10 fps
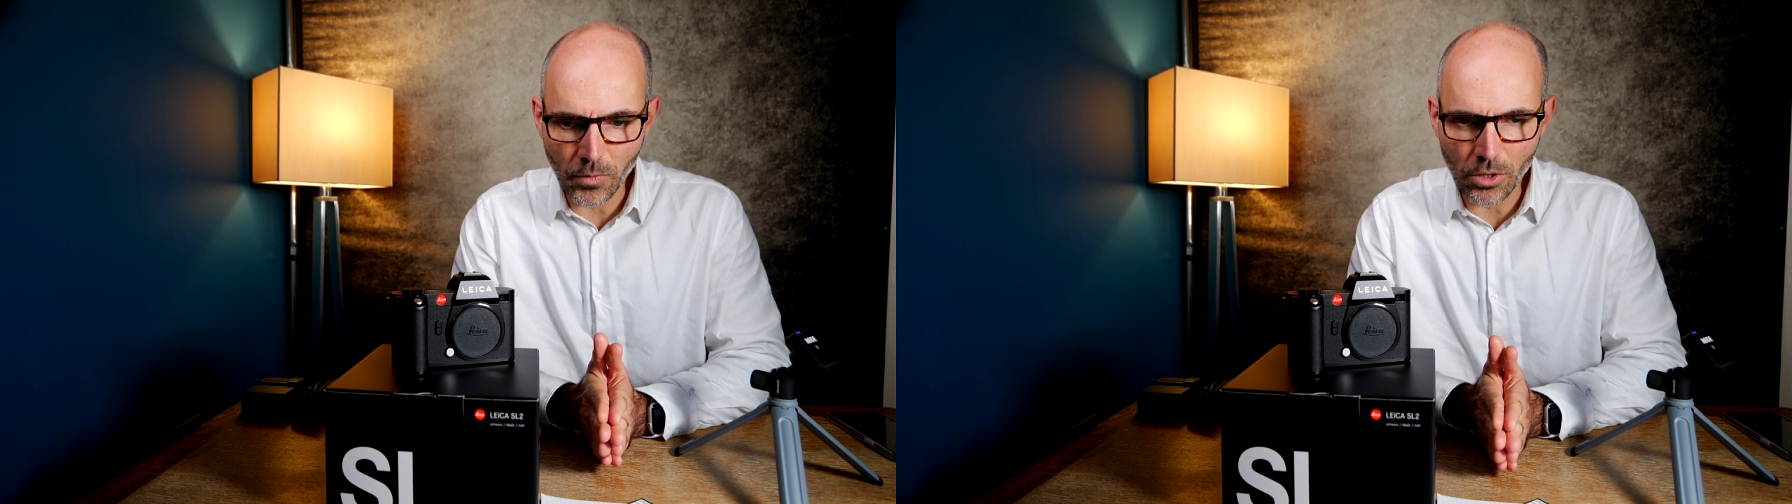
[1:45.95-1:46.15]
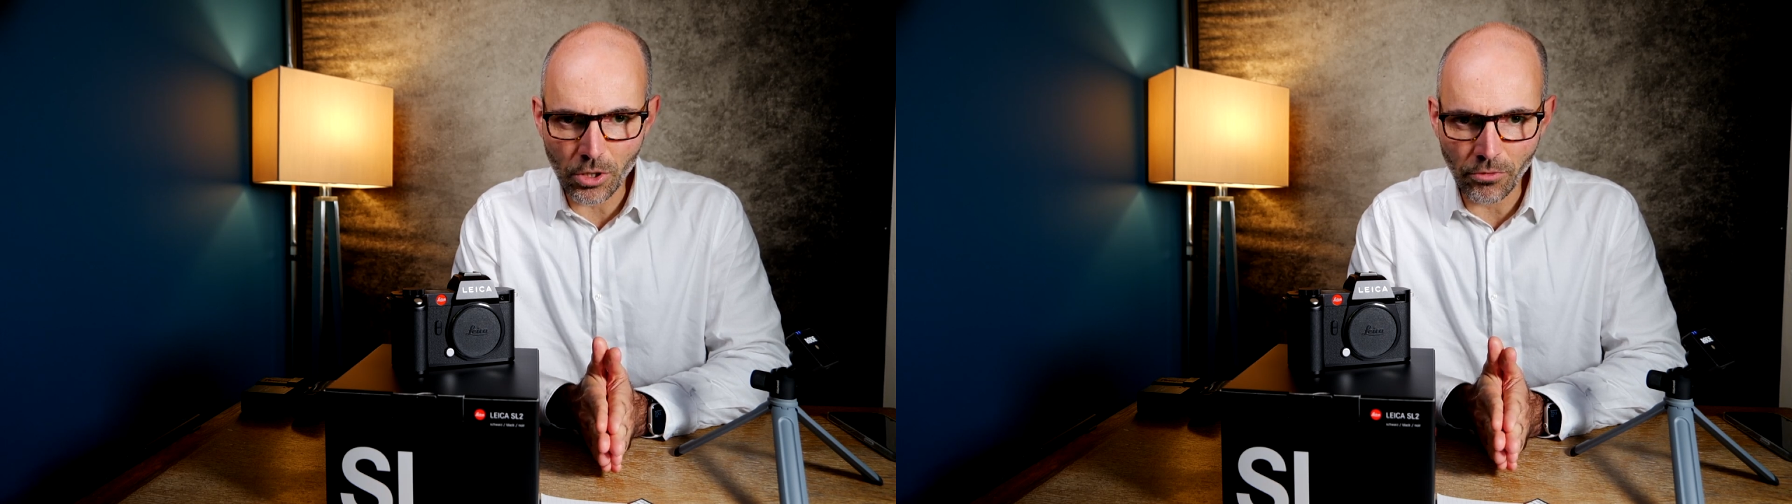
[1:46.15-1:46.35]

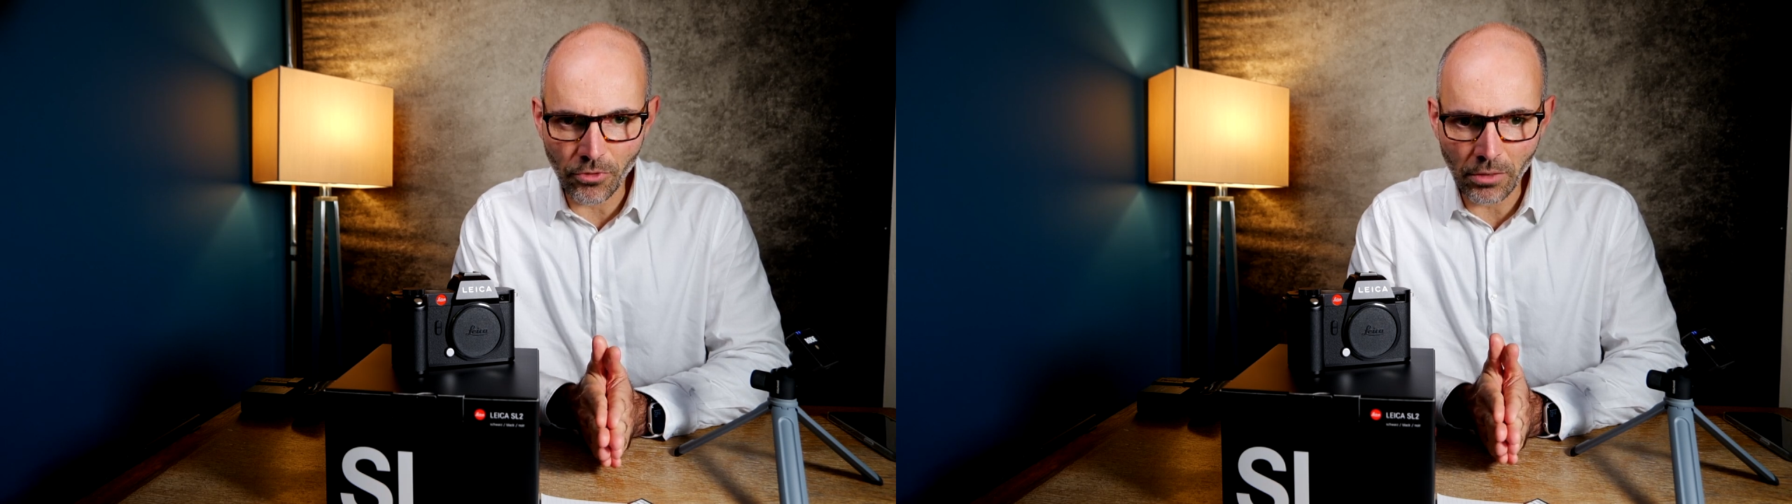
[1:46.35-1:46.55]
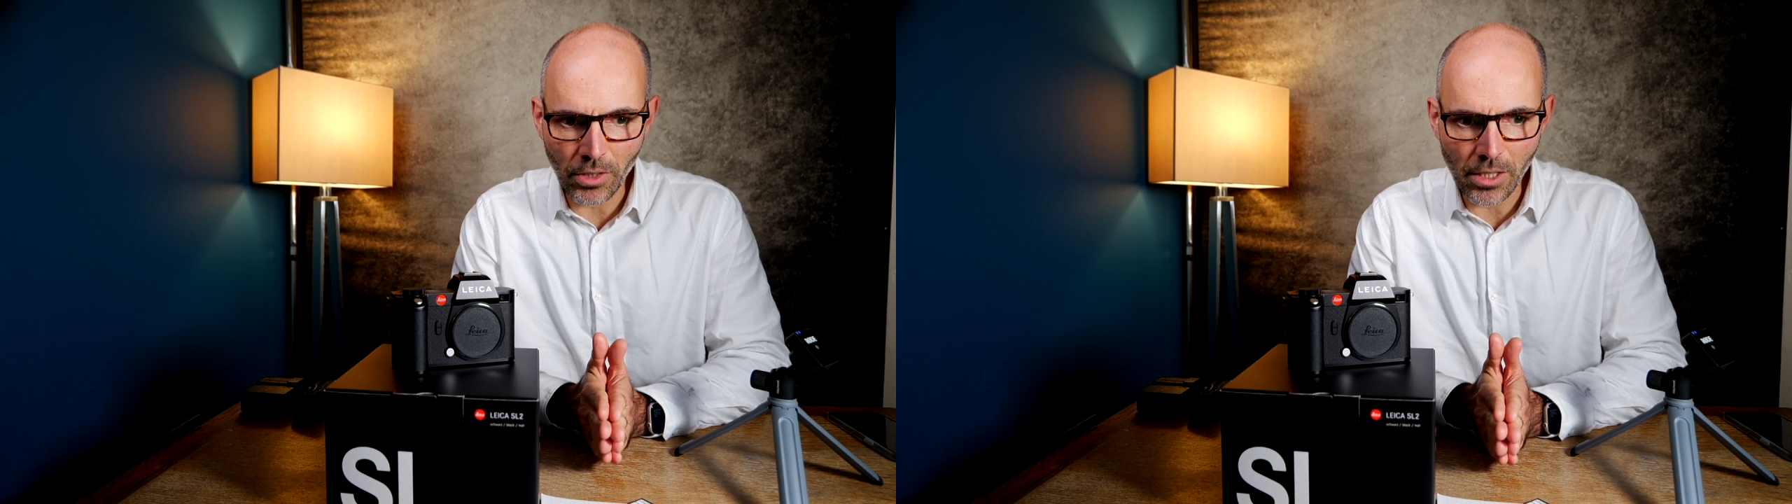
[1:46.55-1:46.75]

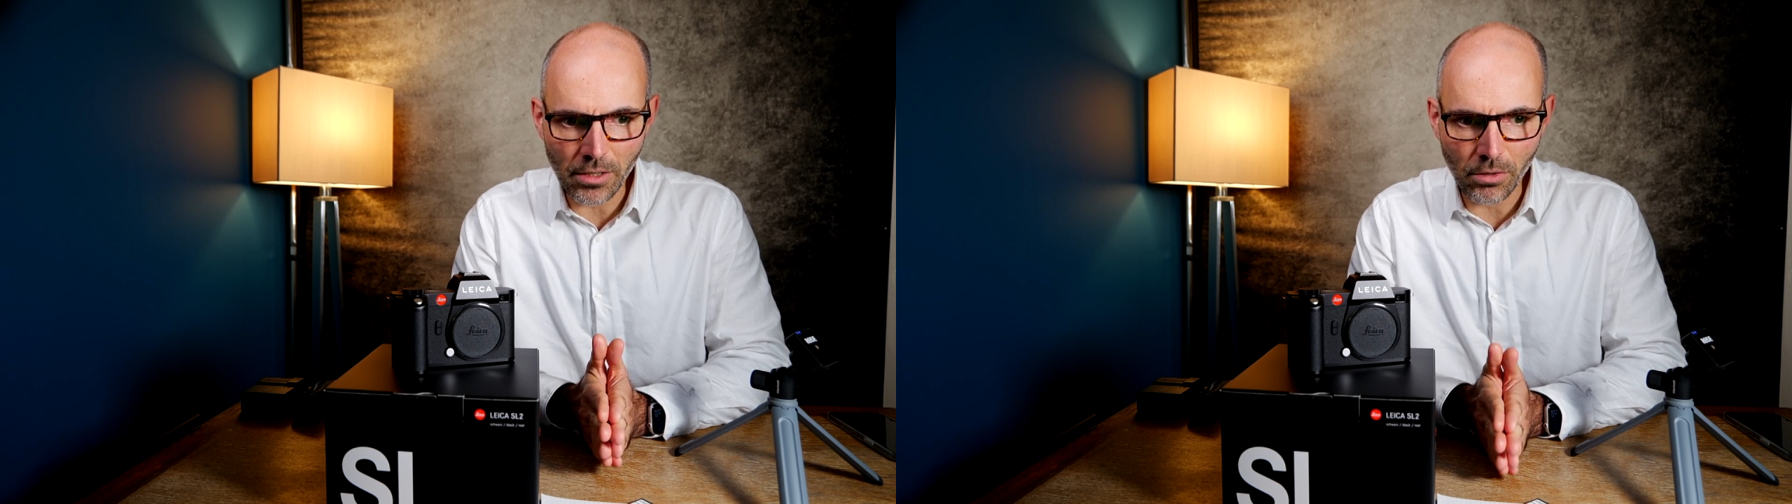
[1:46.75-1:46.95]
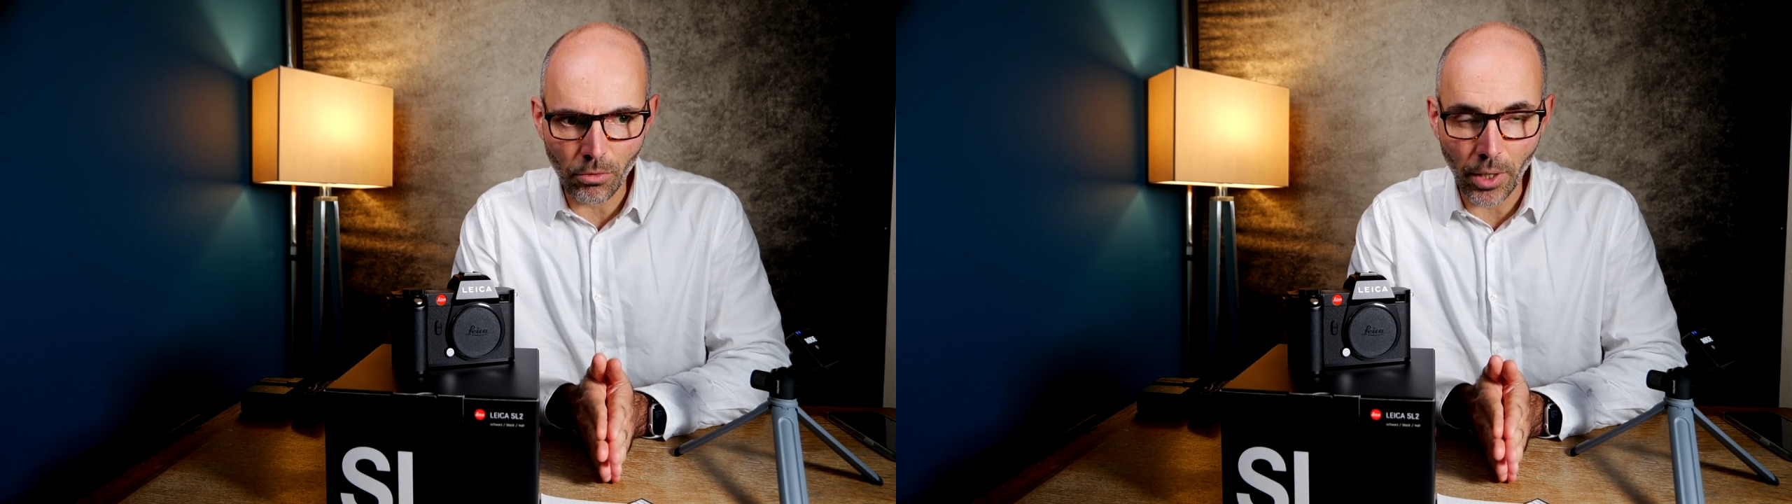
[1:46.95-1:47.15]
something that is